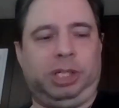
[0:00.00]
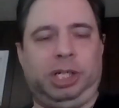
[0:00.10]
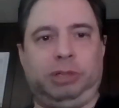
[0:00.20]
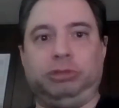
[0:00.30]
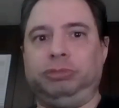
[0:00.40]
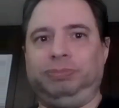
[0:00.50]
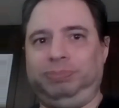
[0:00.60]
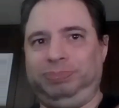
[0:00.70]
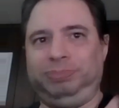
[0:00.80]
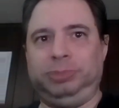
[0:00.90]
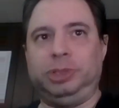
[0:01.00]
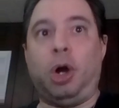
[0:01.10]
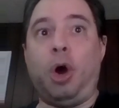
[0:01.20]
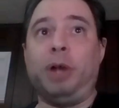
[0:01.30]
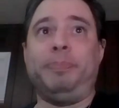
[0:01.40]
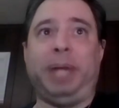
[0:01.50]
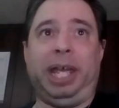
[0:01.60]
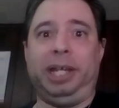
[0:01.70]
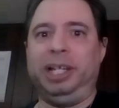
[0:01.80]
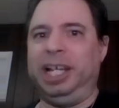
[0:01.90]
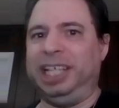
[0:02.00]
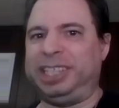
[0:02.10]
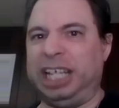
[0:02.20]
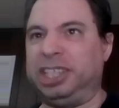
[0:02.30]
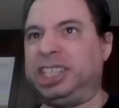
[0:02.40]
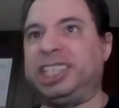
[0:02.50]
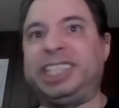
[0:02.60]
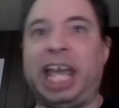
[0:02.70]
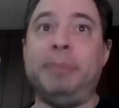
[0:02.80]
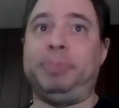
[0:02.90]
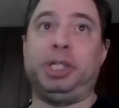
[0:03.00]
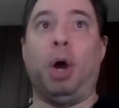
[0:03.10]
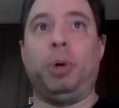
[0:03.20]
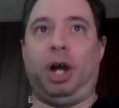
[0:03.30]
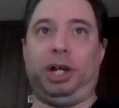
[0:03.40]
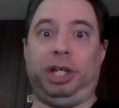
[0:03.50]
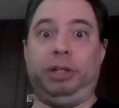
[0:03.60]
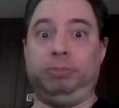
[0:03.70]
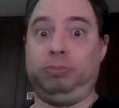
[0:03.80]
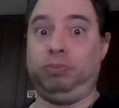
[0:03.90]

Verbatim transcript: uh, armband. It said scapegoat on it.